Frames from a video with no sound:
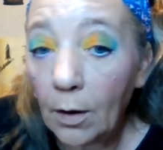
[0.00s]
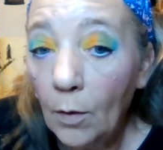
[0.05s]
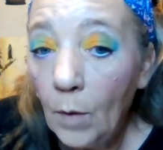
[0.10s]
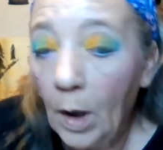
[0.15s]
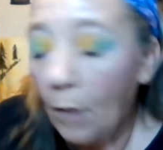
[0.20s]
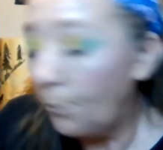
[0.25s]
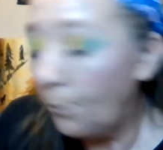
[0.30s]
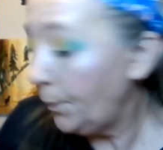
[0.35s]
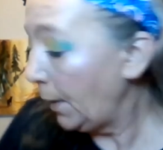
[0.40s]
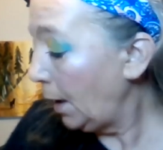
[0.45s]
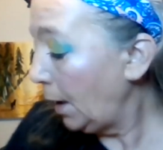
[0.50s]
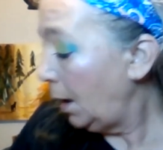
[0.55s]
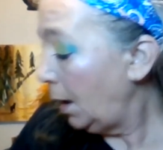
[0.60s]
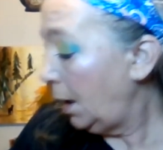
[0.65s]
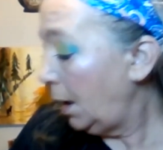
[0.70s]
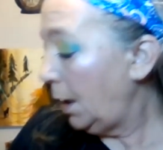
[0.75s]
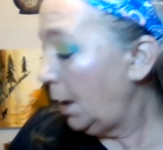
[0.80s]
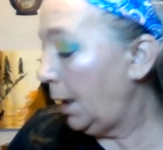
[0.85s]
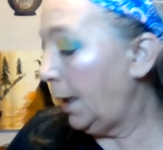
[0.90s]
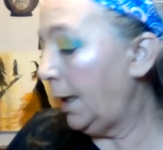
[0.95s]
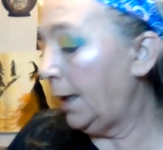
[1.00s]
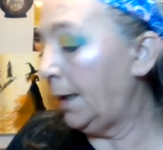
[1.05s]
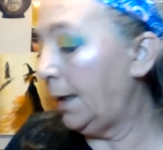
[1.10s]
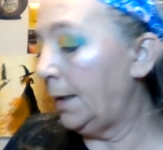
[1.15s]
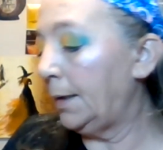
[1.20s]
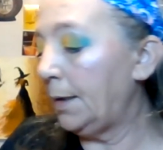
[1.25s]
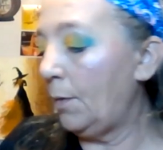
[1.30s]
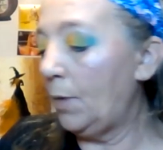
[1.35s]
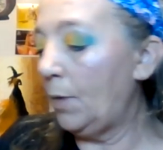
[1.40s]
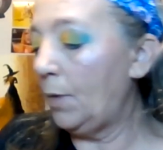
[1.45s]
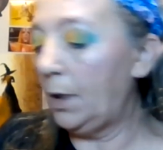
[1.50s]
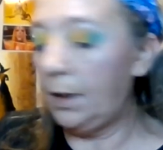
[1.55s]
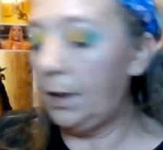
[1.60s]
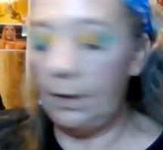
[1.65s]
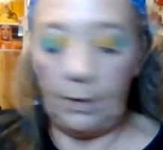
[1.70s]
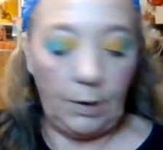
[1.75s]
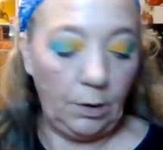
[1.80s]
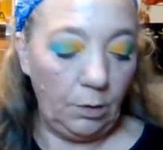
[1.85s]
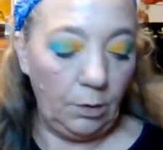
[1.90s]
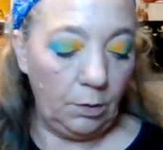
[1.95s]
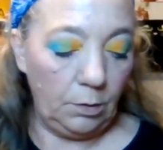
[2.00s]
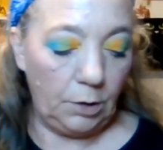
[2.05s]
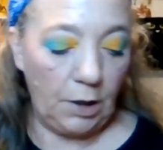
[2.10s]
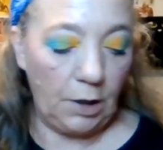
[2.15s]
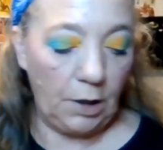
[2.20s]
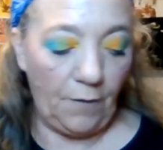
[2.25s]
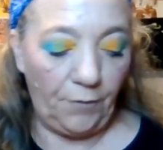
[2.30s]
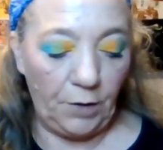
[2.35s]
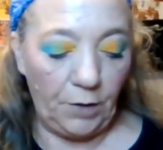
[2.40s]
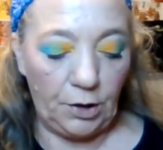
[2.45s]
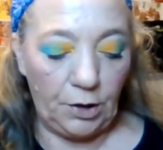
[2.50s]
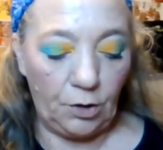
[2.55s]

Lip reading: And I went into Jeffree Star's